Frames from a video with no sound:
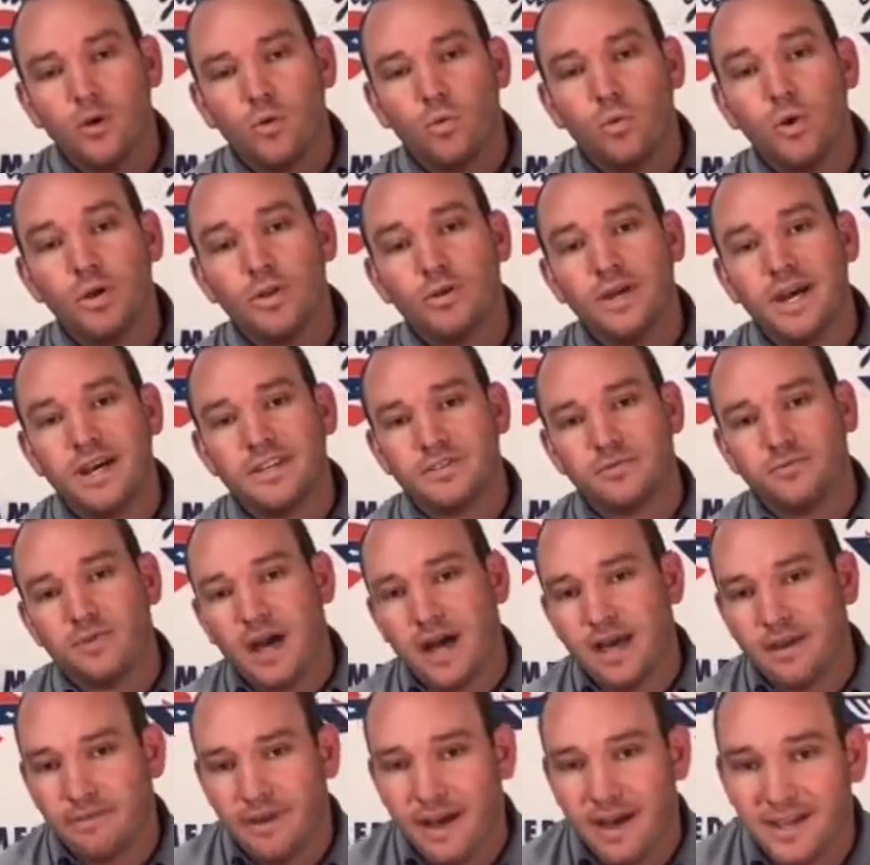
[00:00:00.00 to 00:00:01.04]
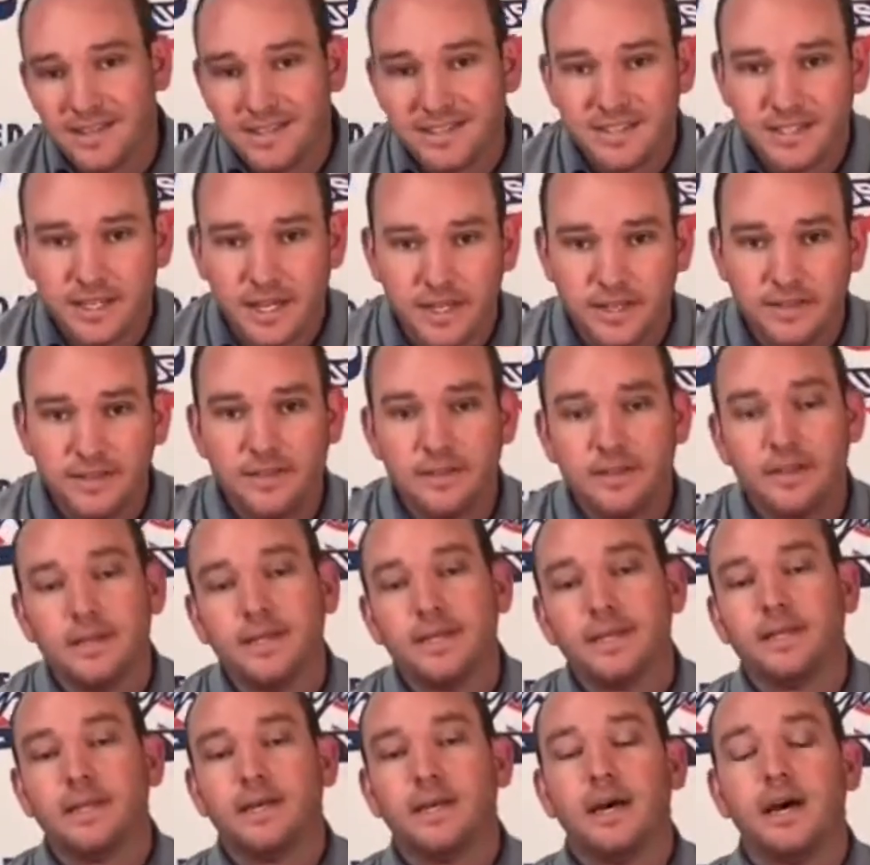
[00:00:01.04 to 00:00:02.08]
When you guys arrive on site
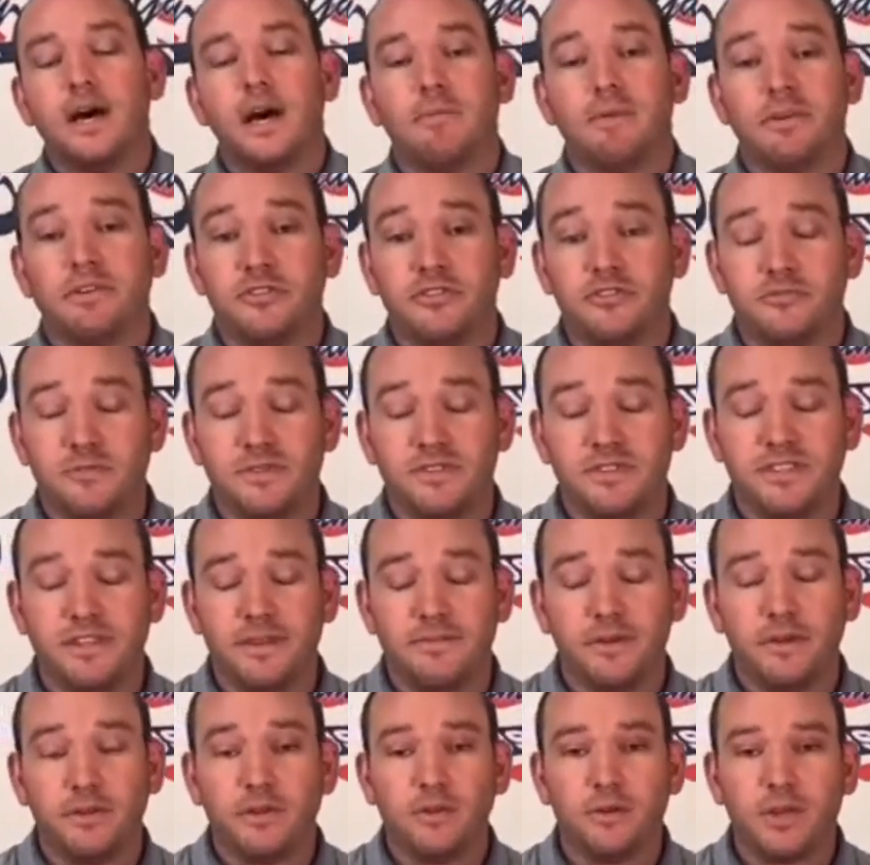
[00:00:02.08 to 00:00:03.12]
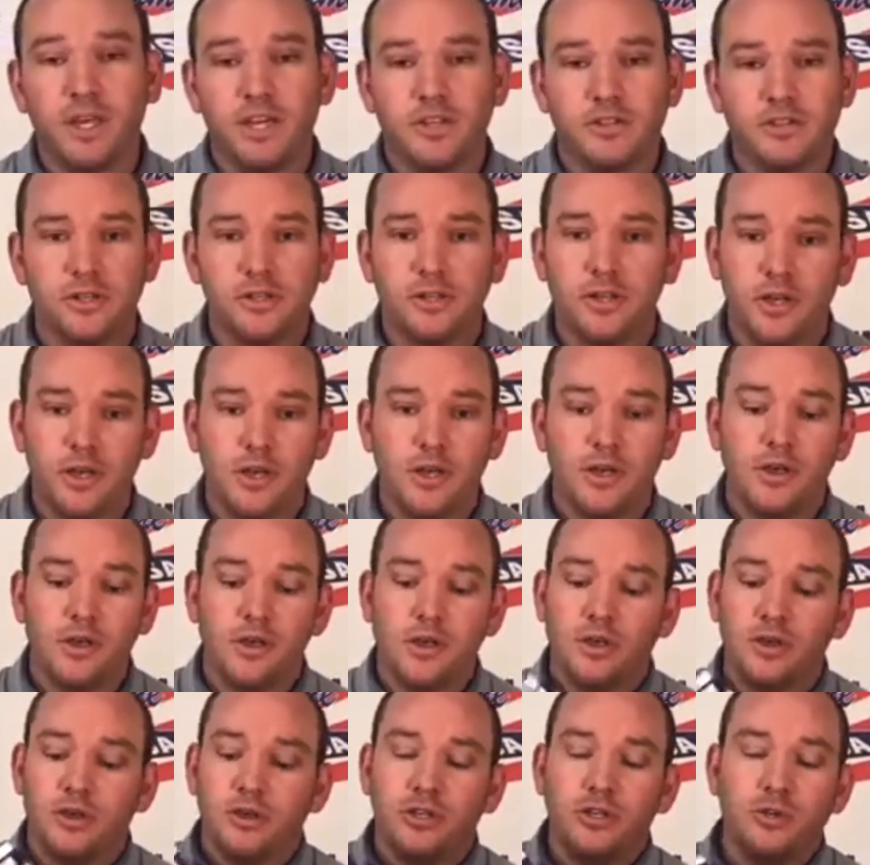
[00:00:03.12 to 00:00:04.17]
at your specific location,
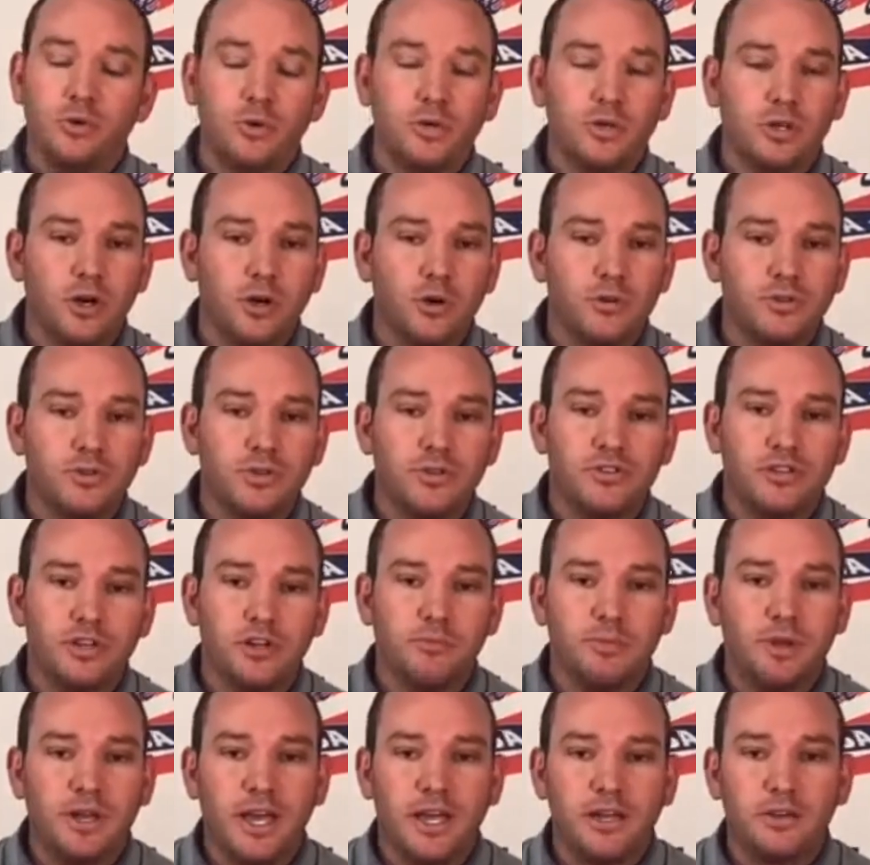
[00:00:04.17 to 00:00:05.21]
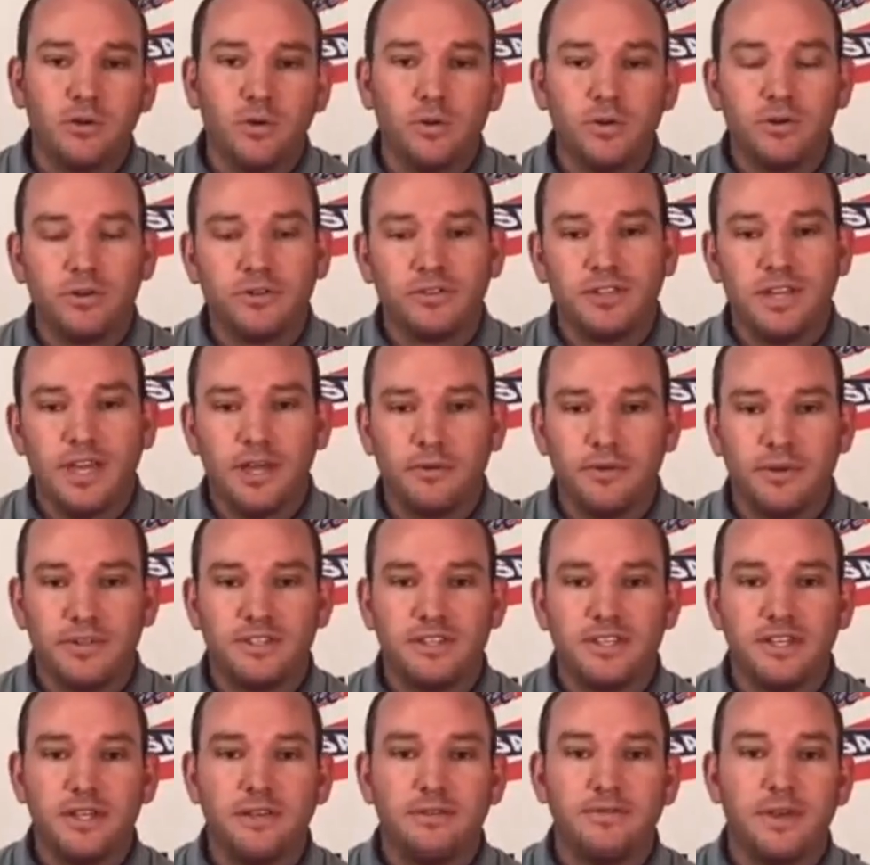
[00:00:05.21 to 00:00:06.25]
you will go to the tournament headquarters and
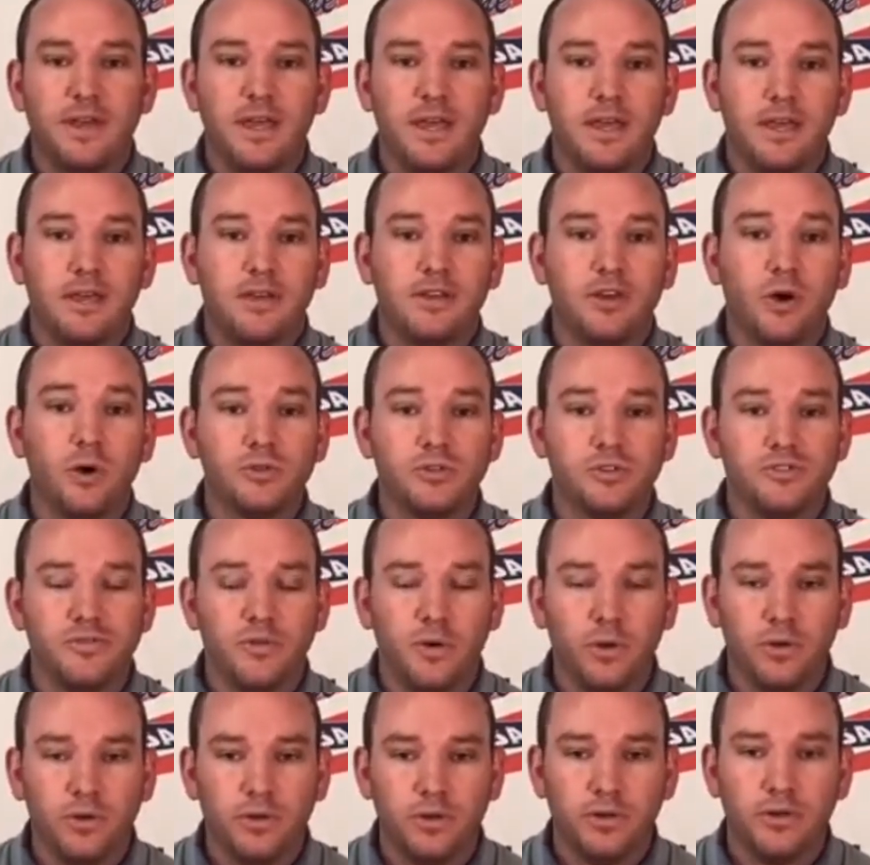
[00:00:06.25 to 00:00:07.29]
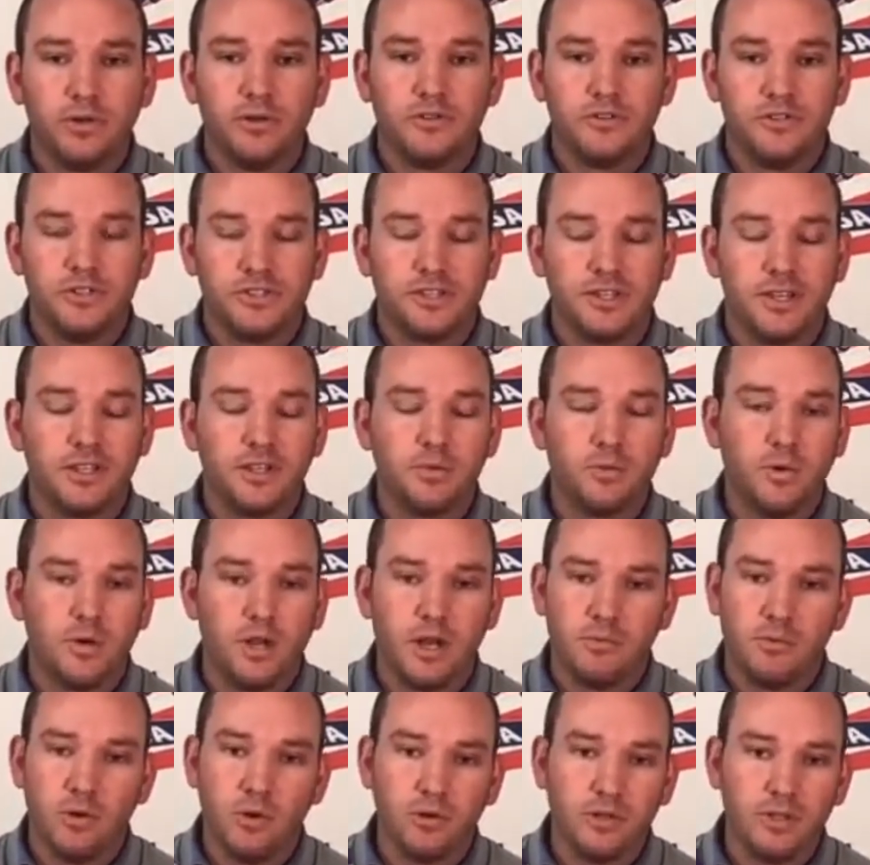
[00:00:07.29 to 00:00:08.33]
receive a coach's folder, just like the
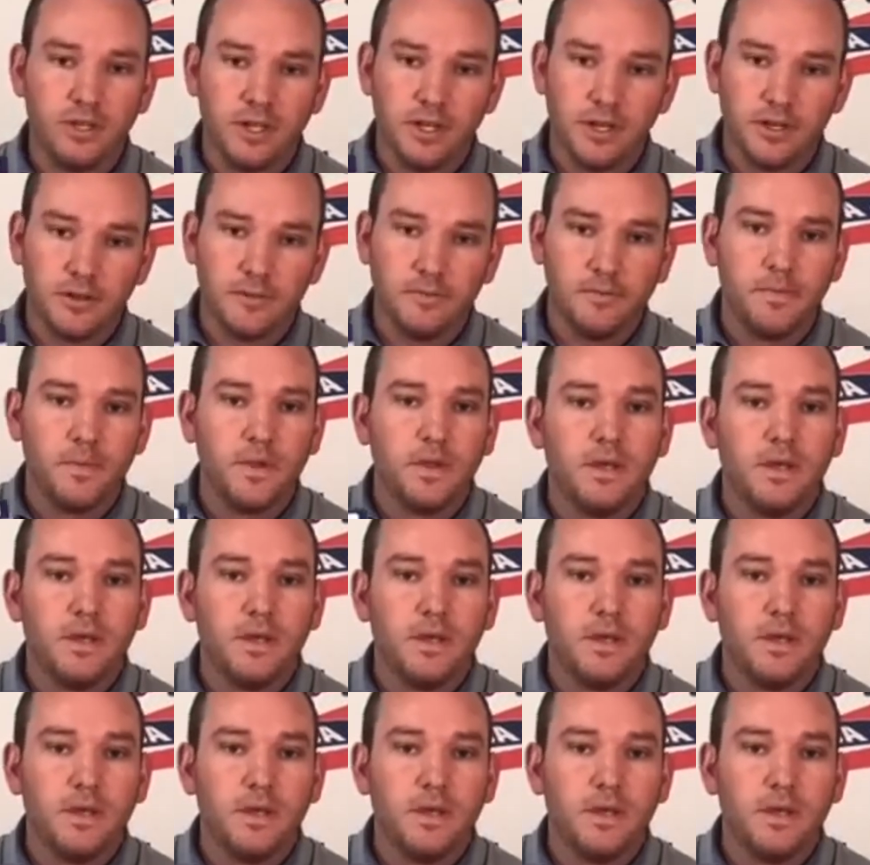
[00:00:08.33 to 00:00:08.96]
one I'm holding here.